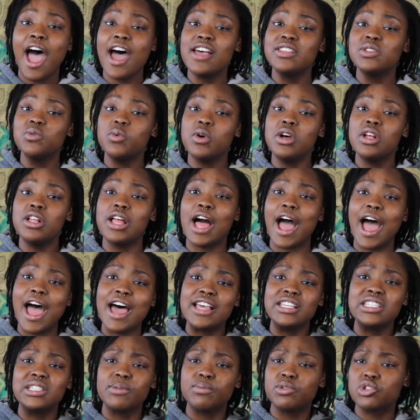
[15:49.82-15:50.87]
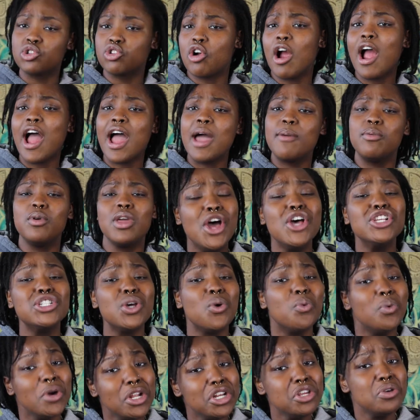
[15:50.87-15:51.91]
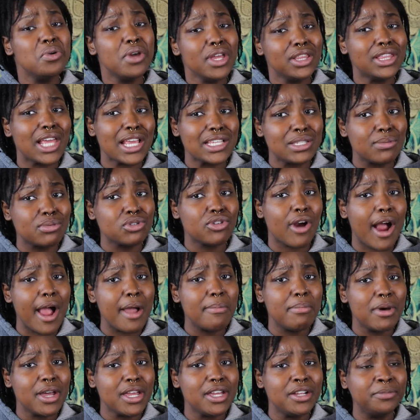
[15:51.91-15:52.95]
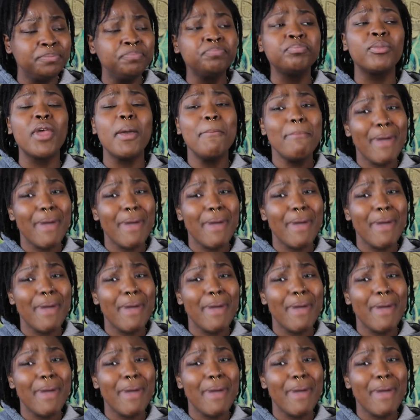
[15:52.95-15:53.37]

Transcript: as well as subscribe. So when you hit that subscribe button,